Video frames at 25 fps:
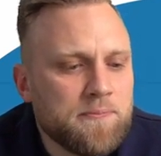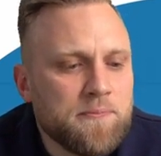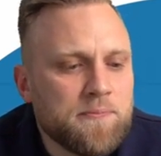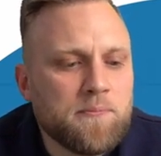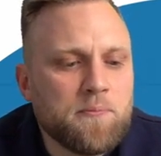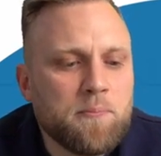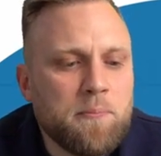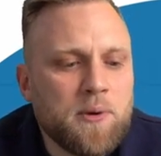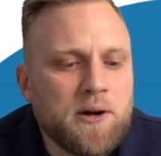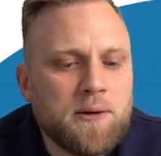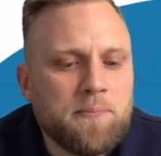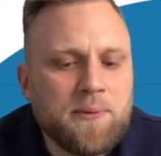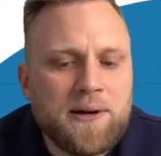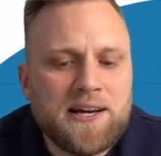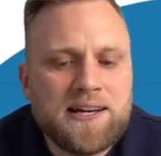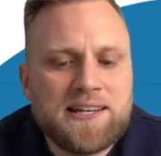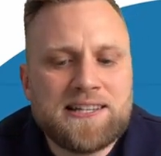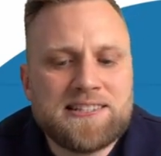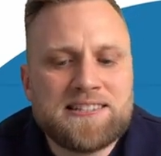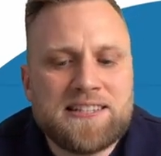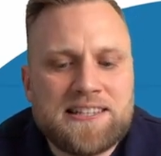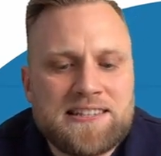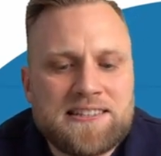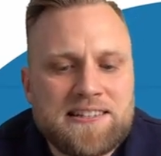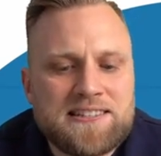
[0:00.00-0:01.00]
We mainly
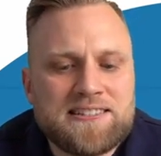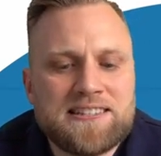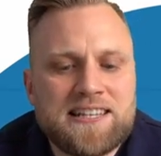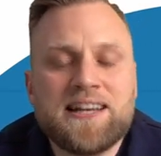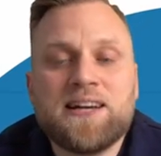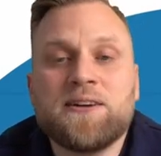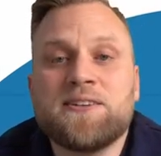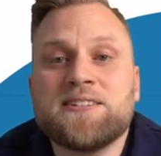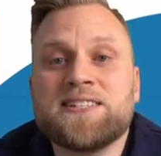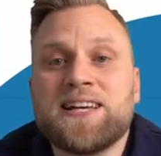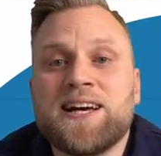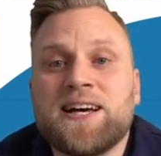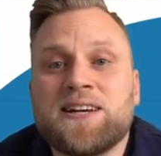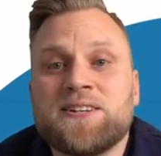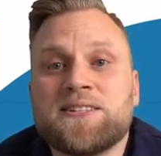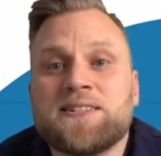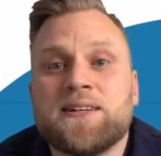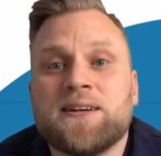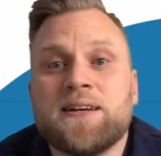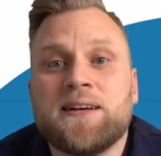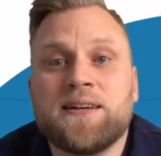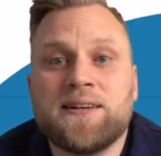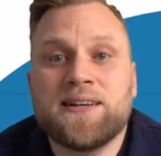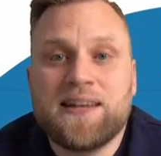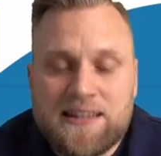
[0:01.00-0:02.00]
see the sales tax.
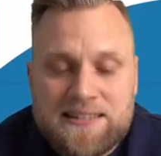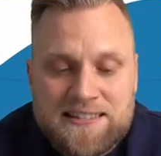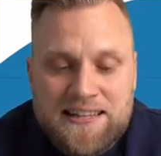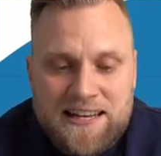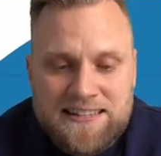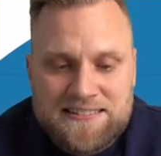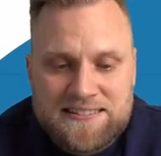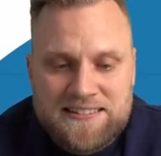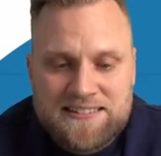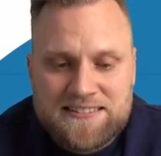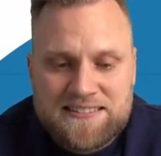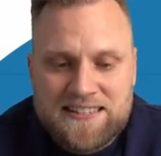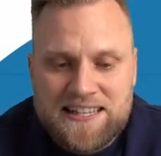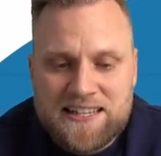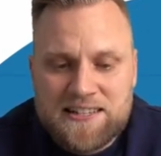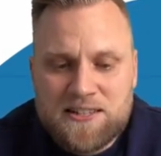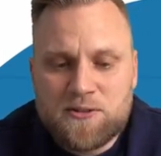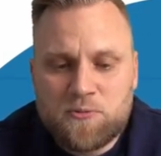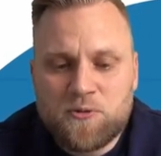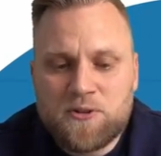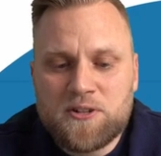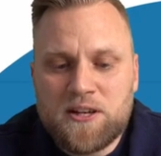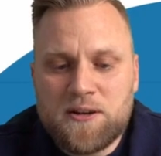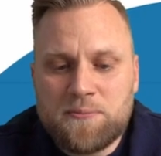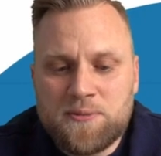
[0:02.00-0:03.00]
And that's exactly
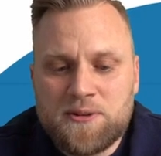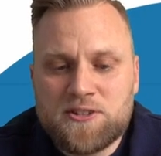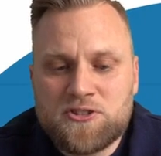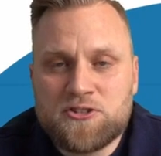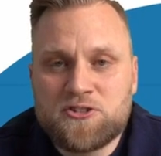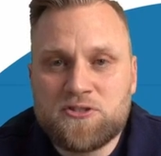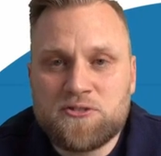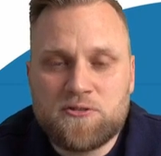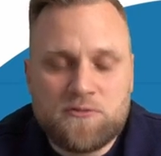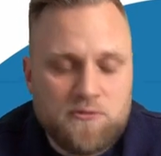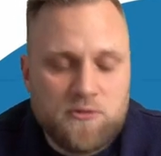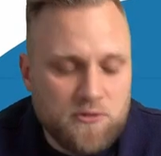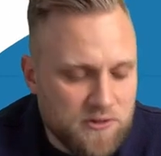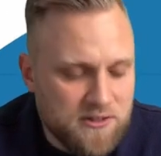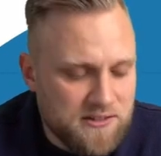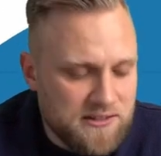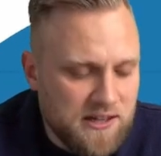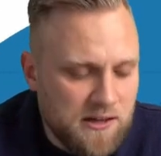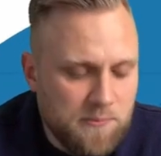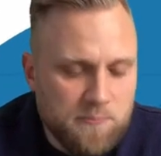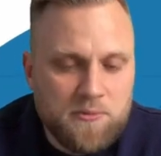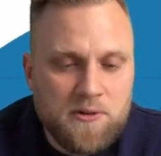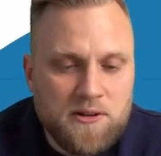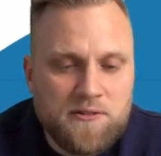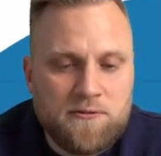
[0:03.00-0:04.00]
what I mentioned. For
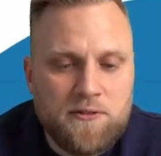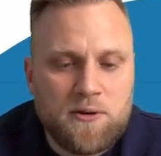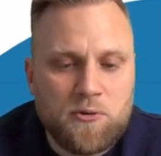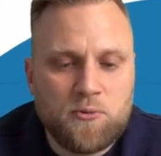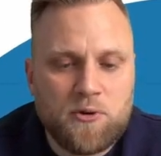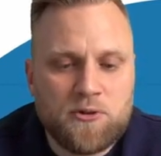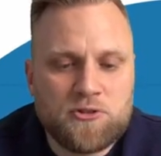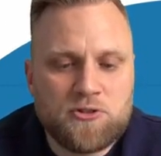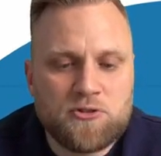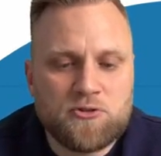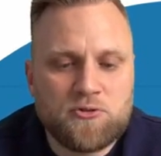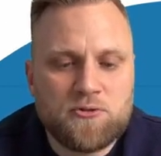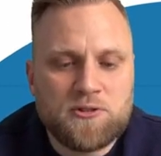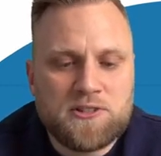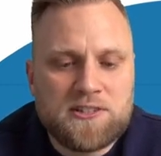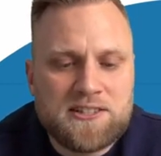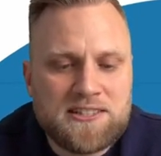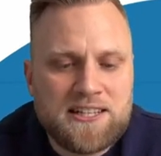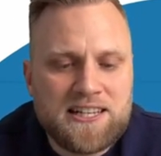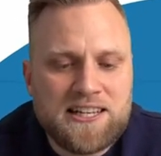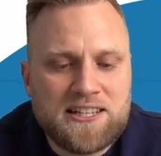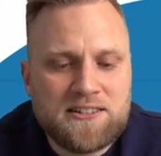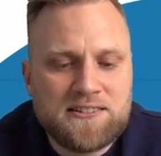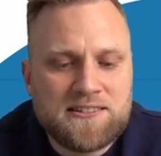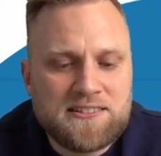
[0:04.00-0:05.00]
example, if I want to do the
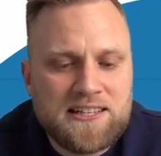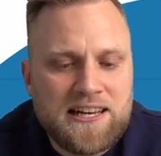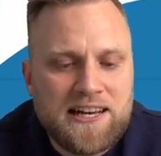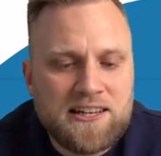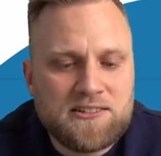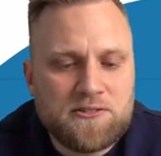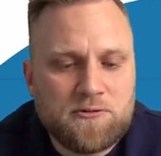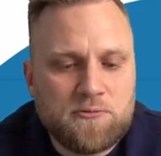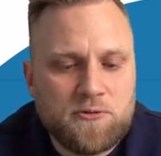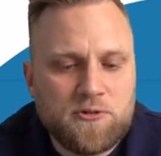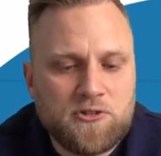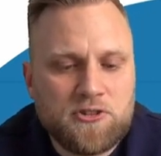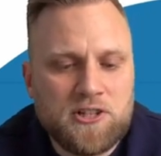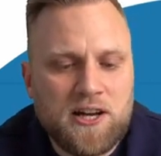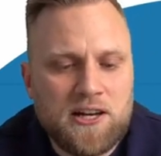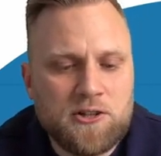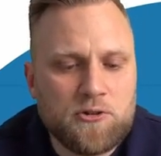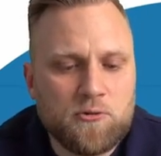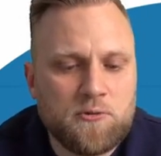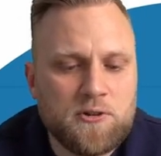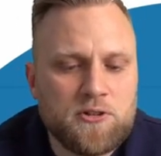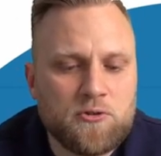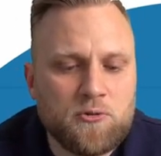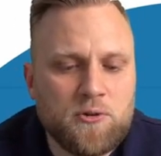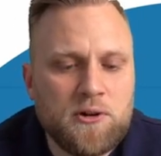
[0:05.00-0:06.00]
sales tax for
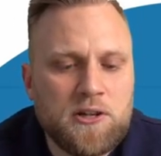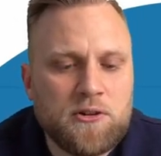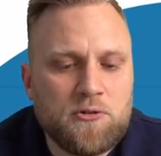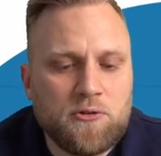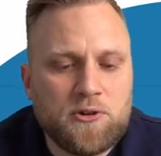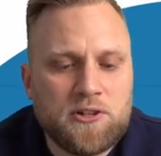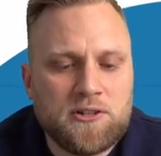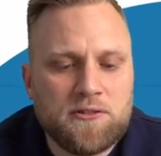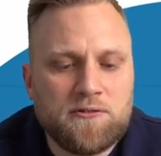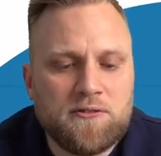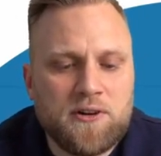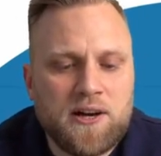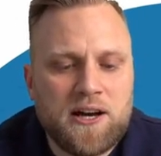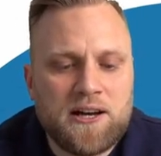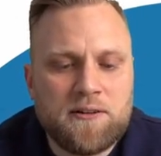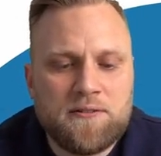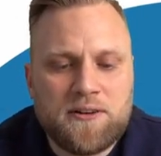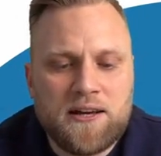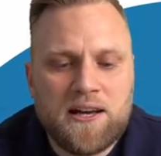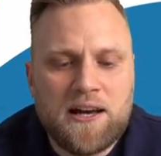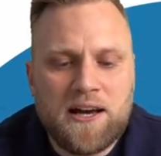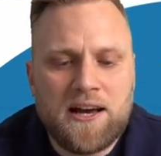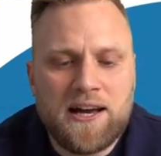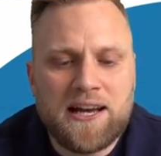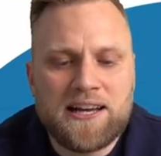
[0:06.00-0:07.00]
January 2025,
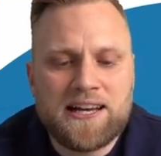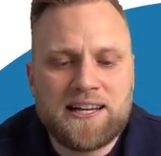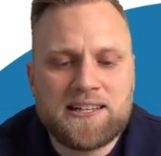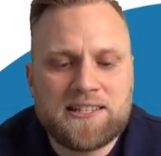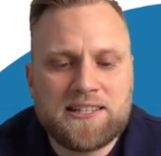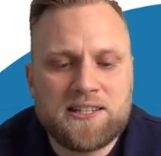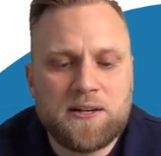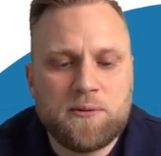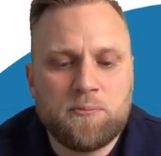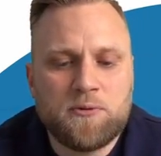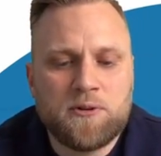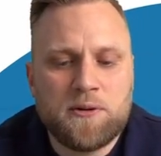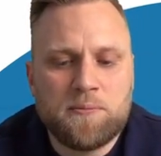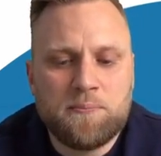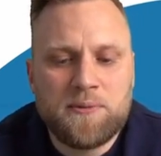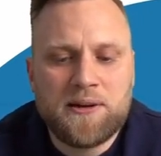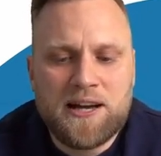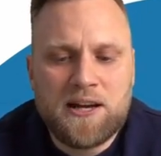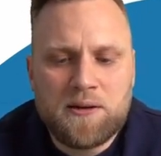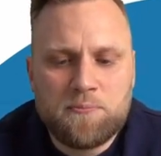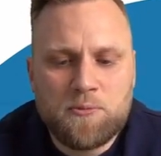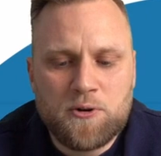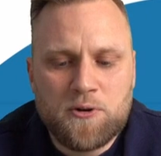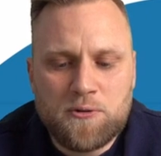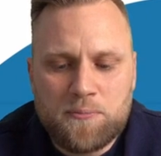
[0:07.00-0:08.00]
I ended up with a
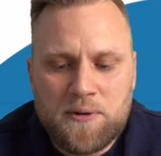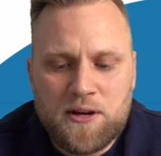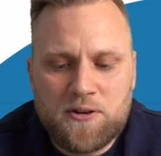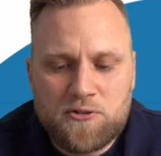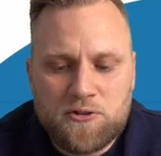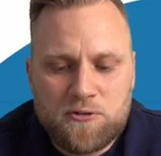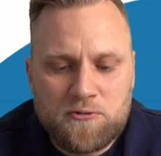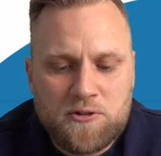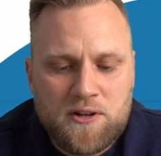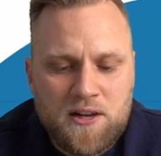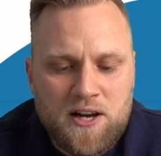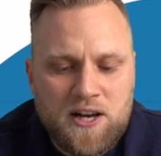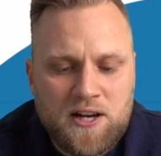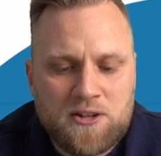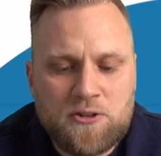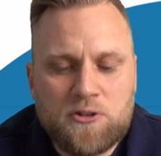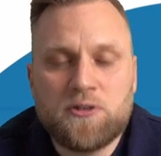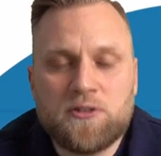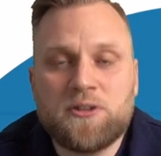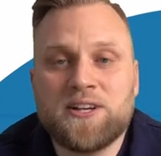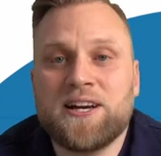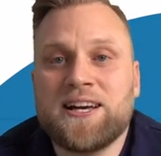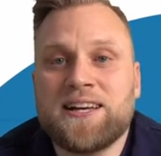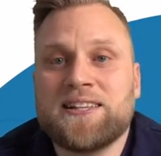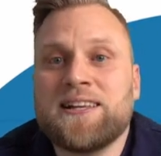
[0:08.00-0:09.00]
payable amount of
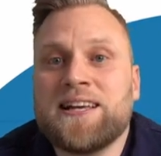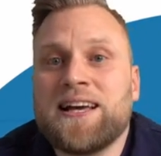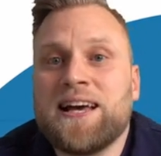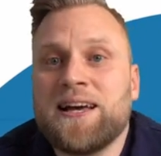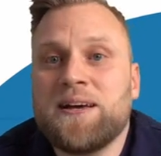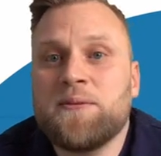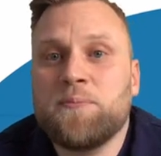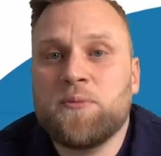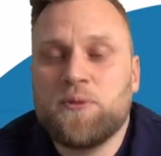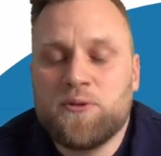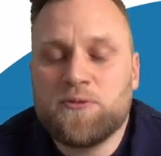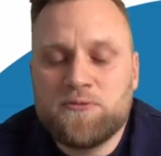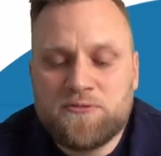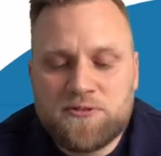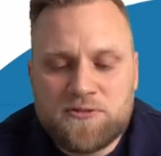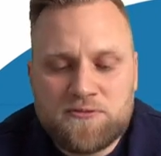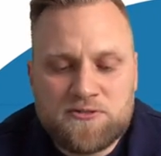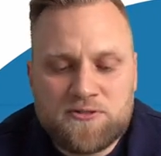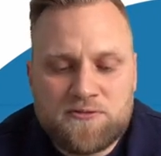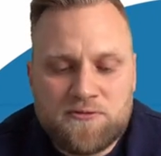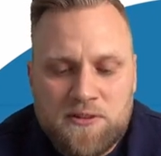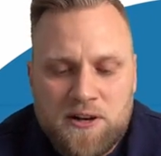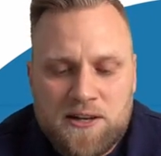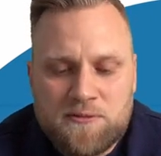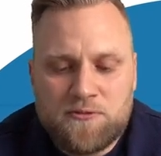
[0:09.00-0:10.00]

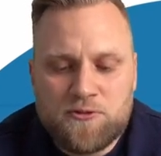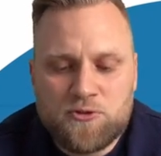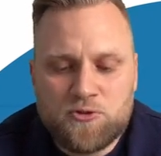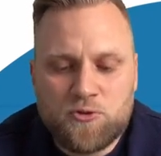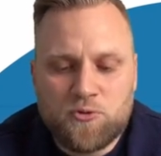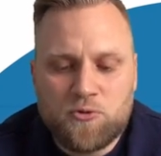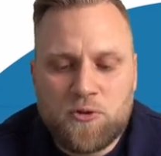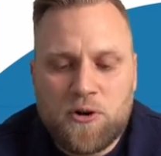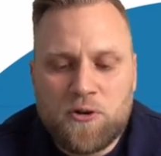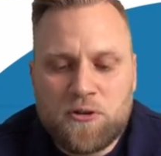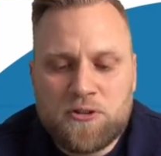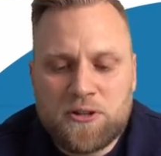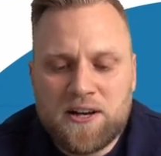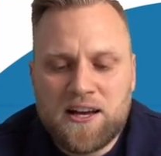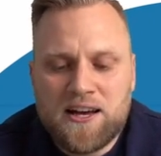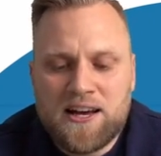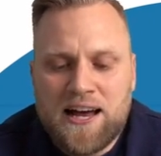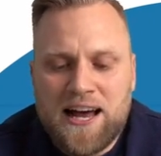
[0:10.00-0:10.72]
188.55 euros.